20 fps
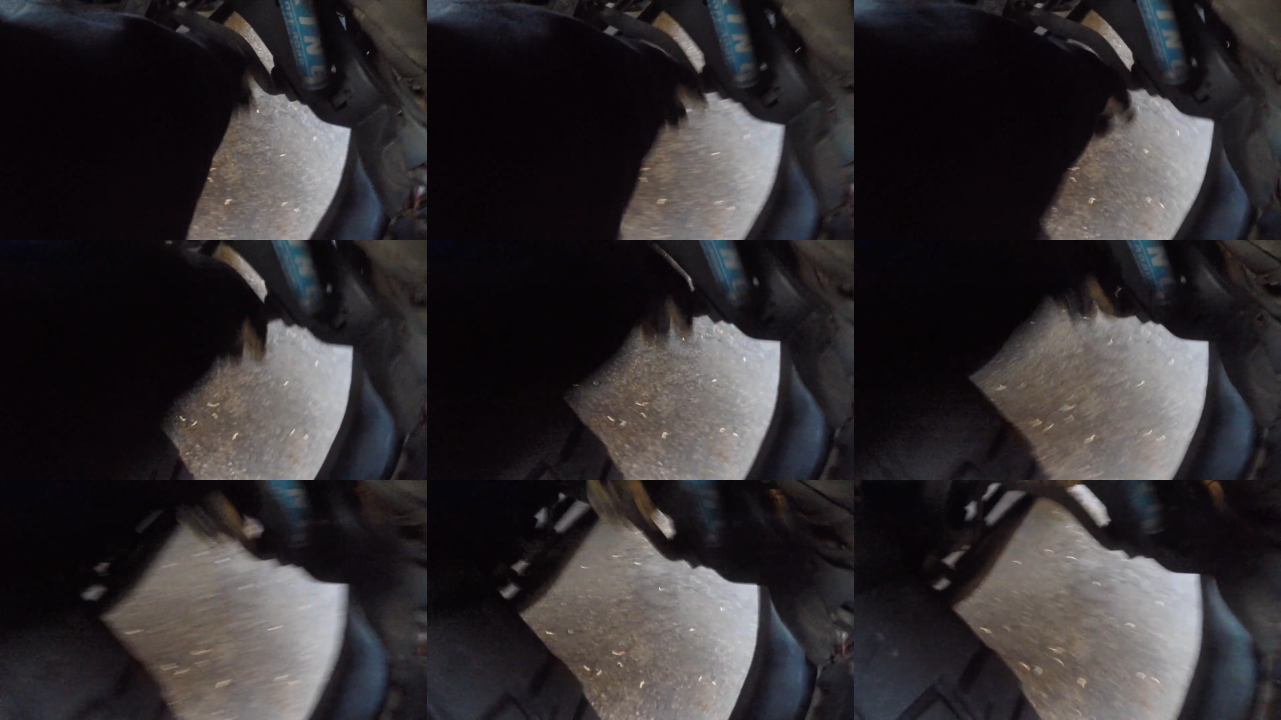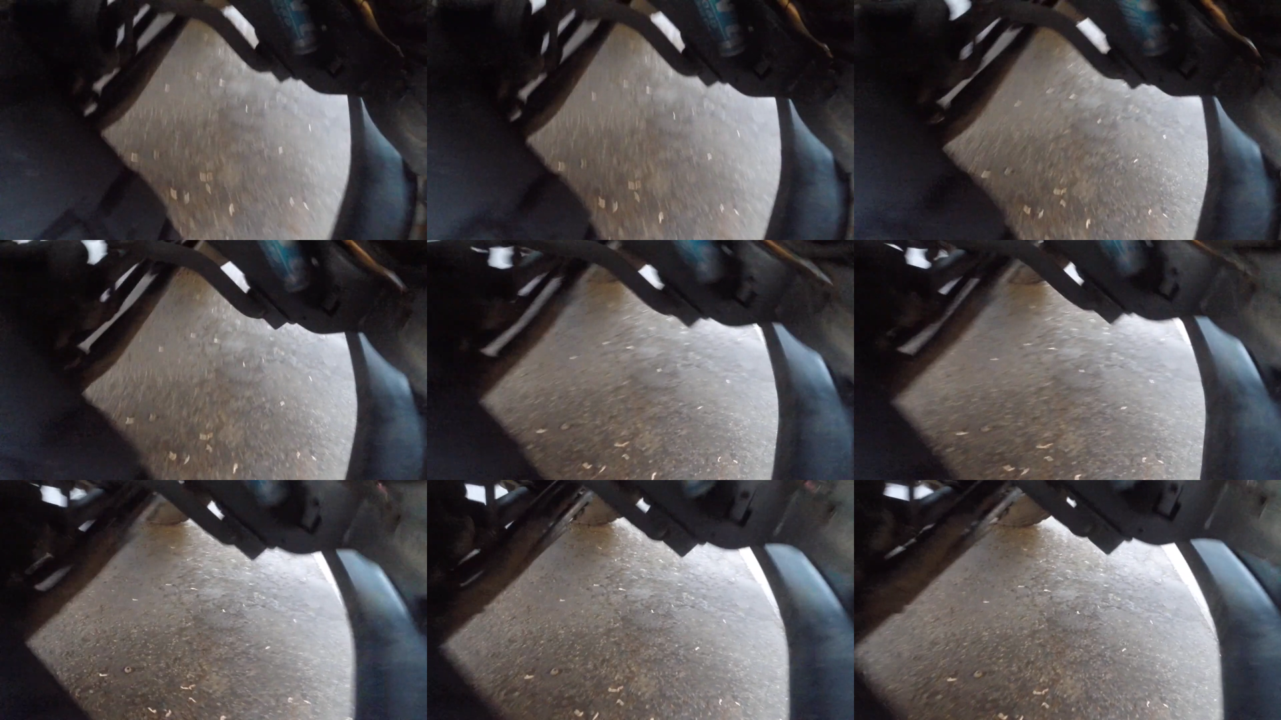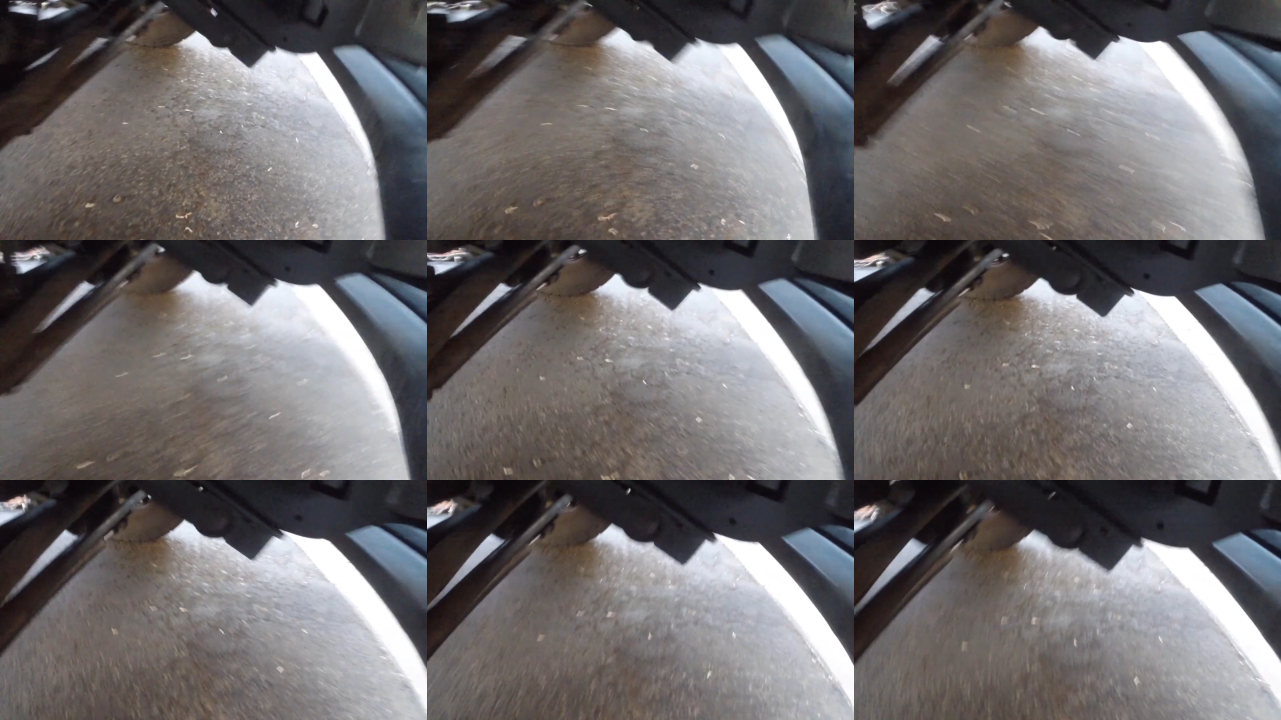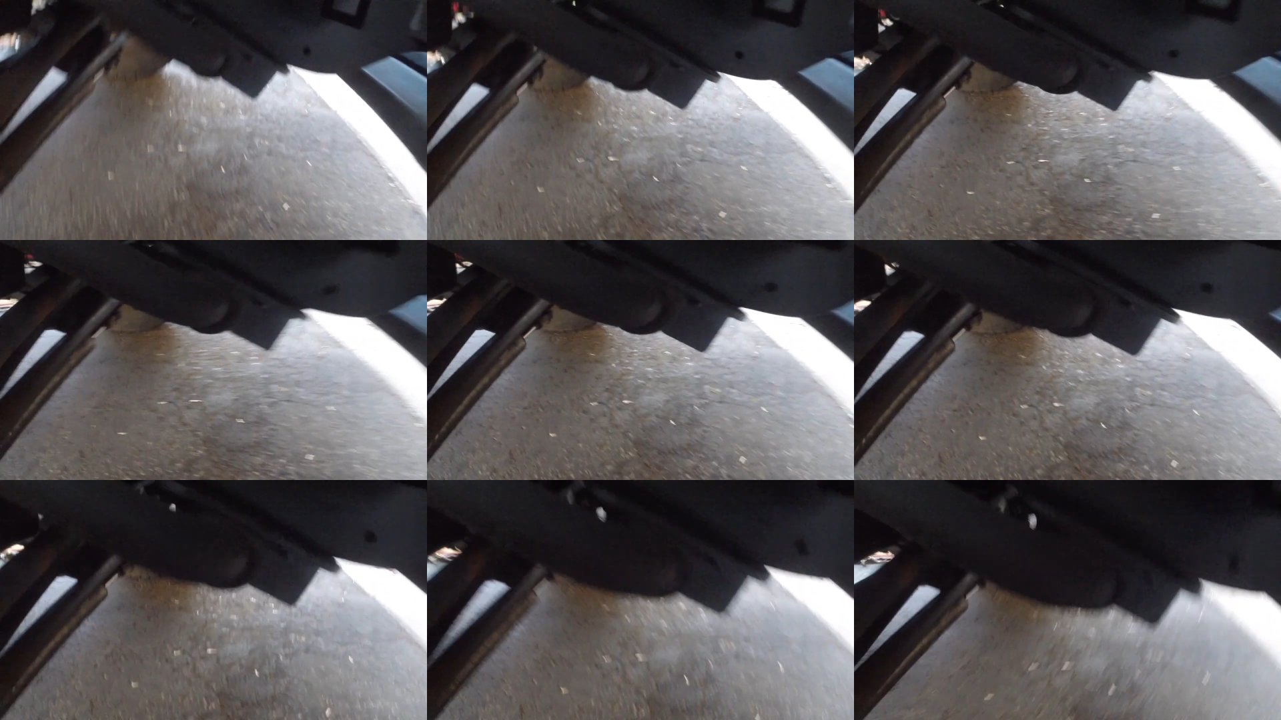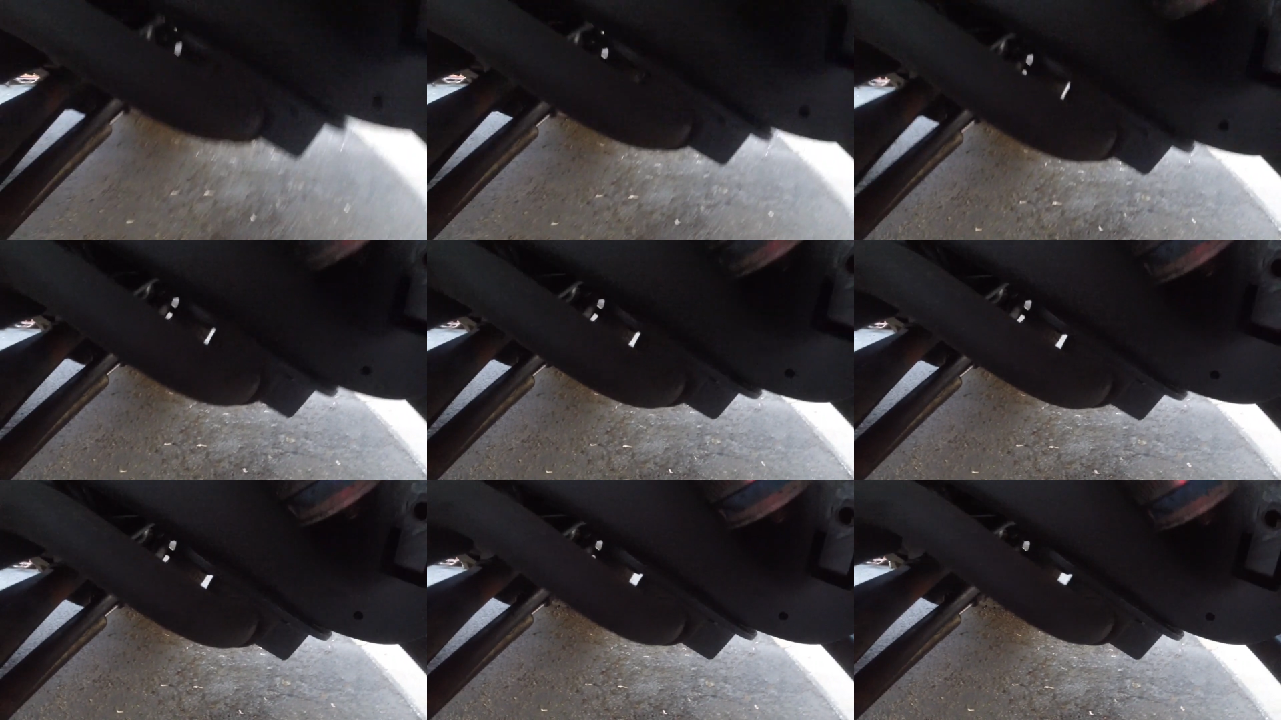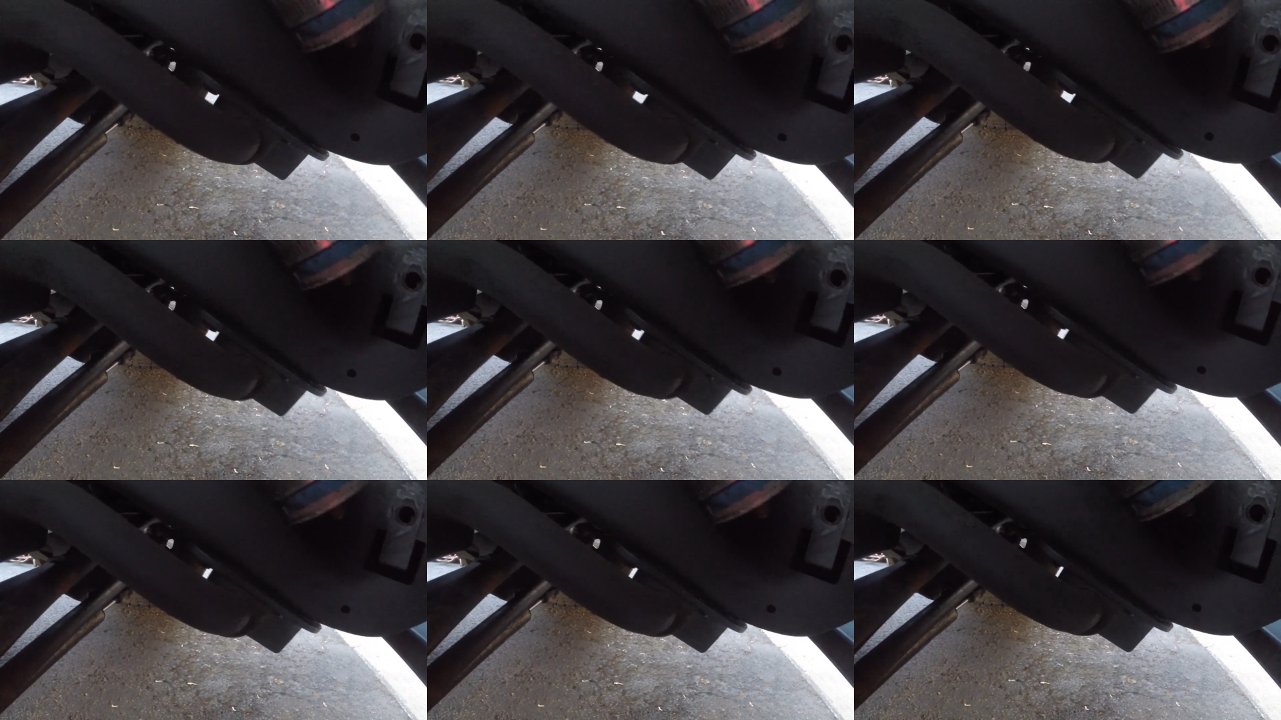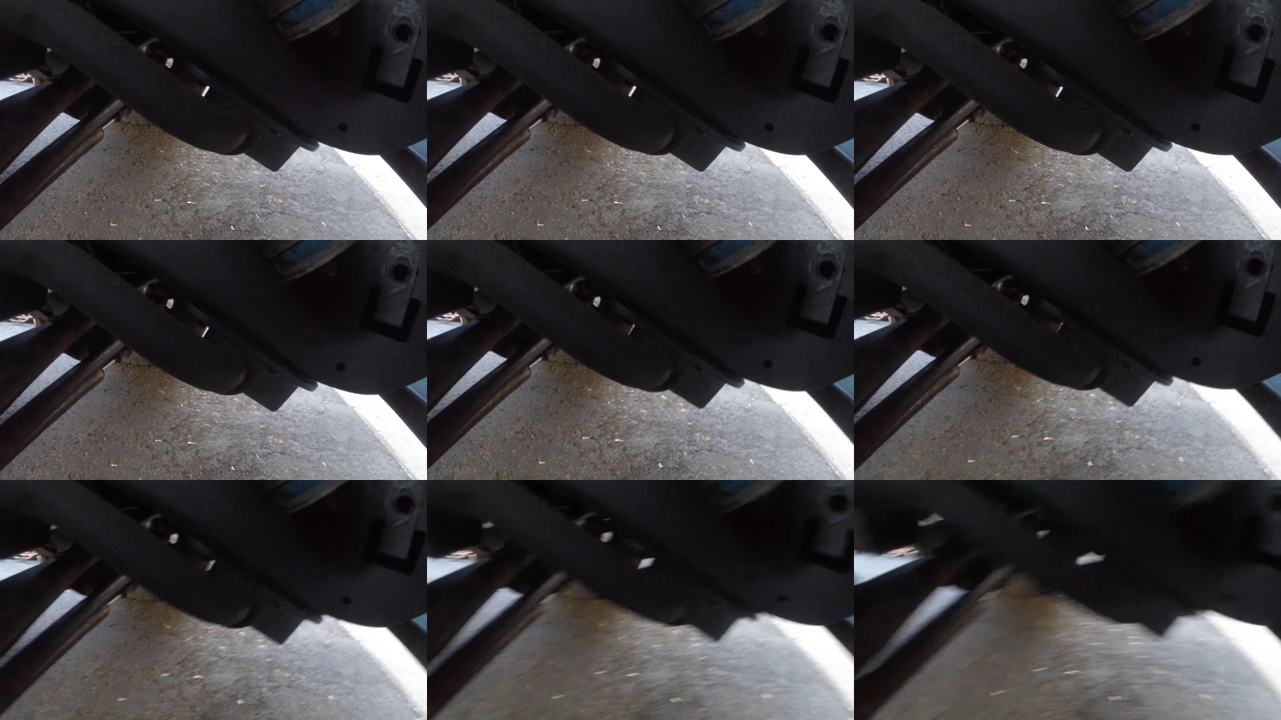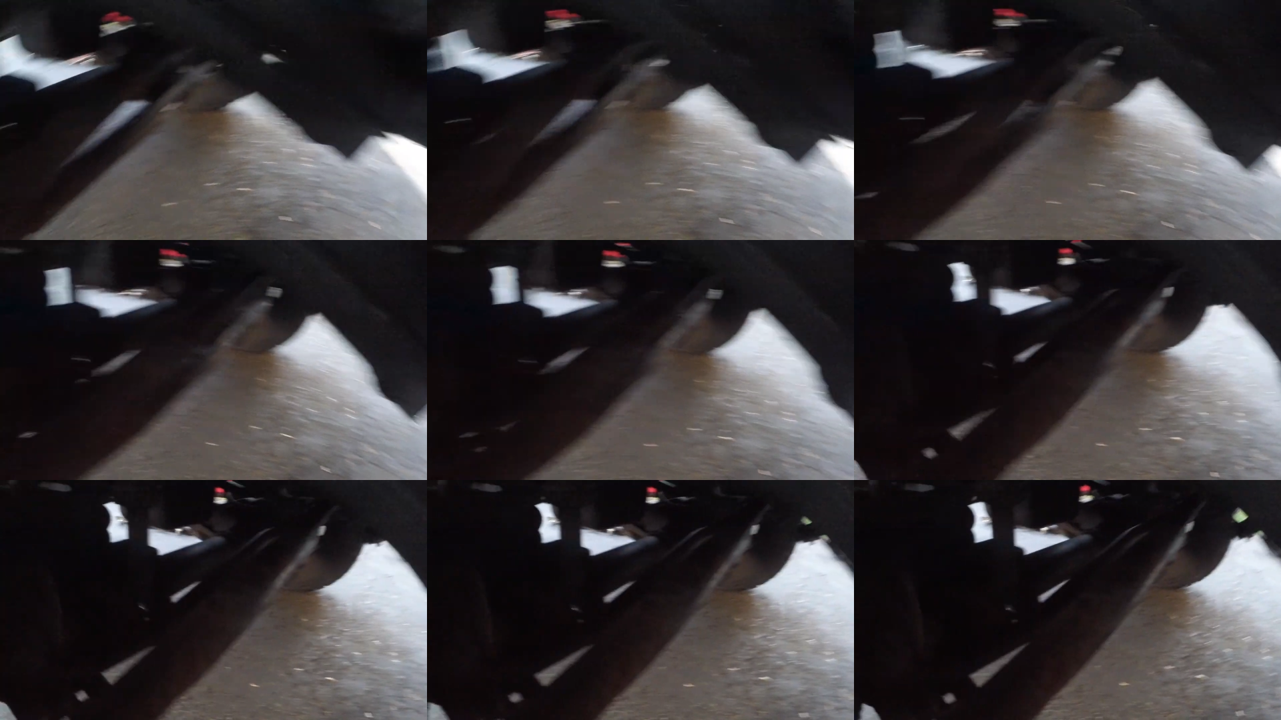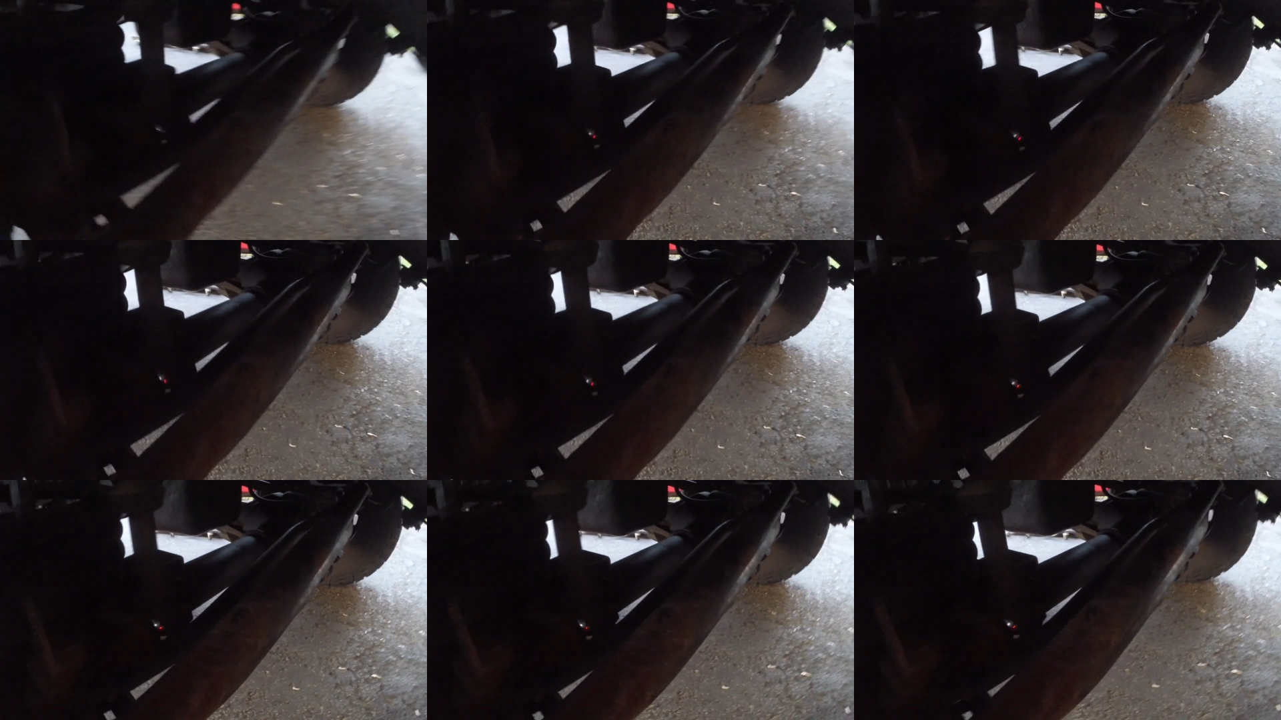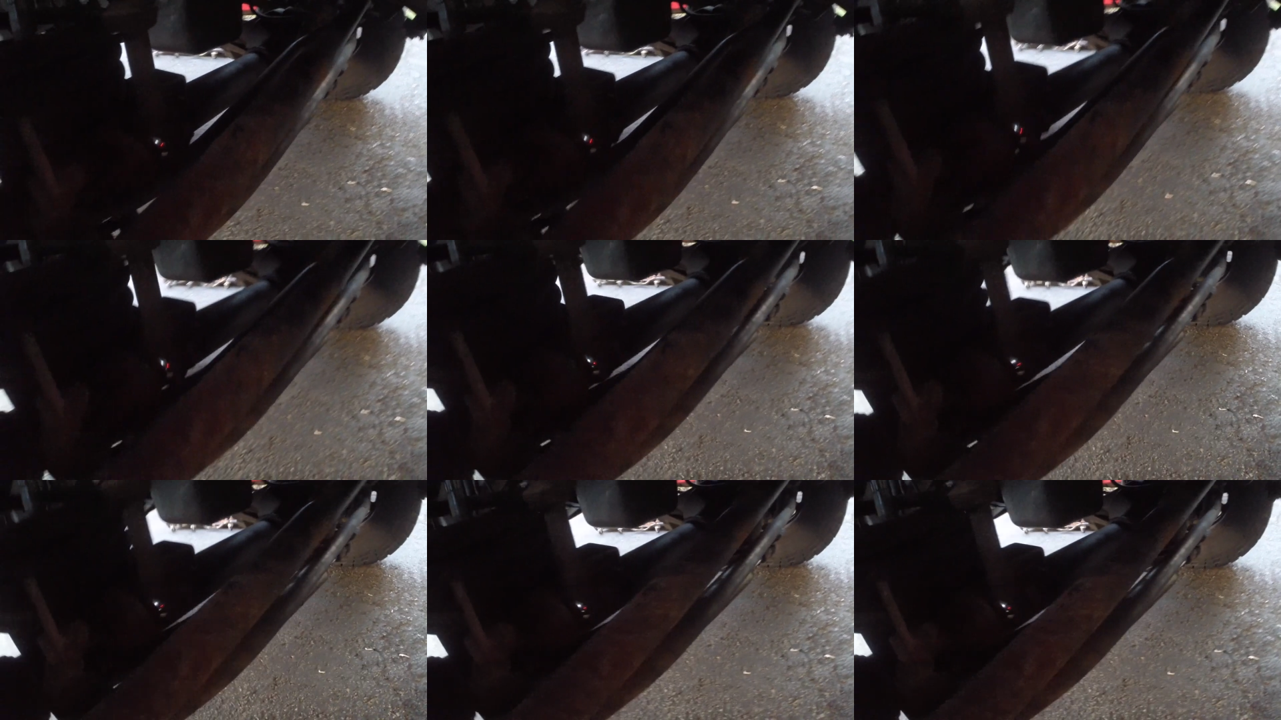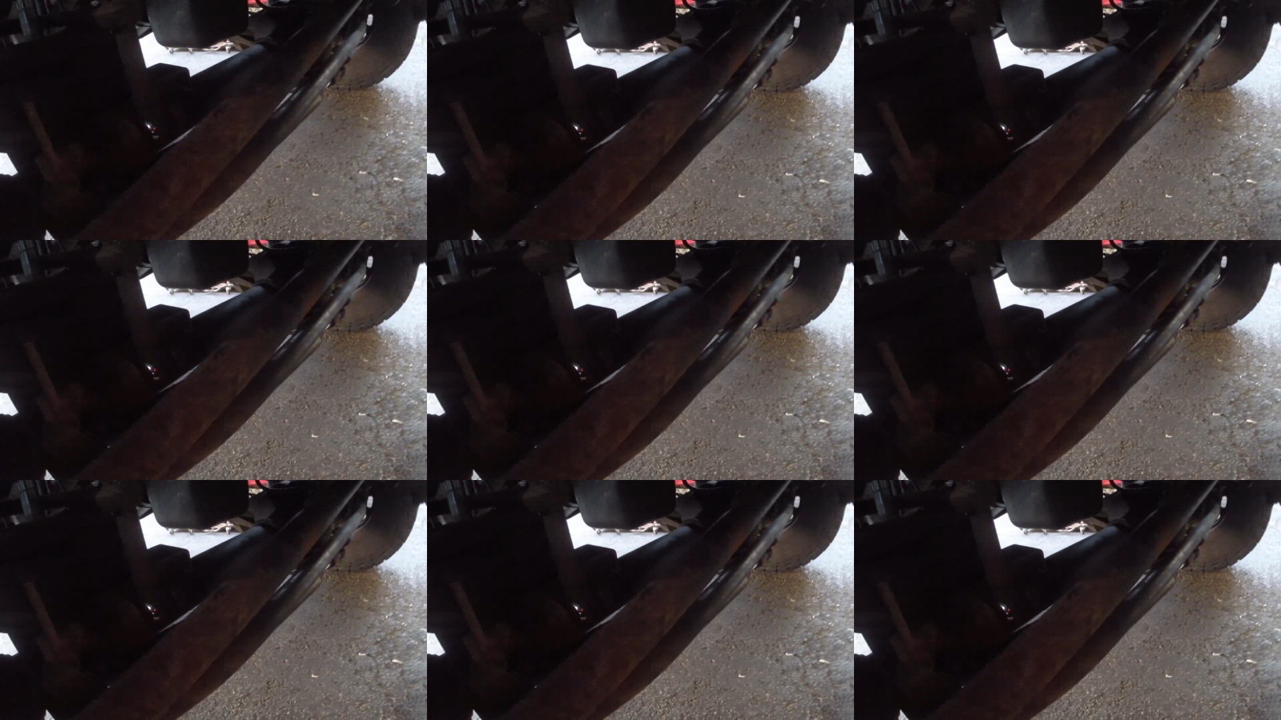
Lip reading: Nobody's mouth can be seen.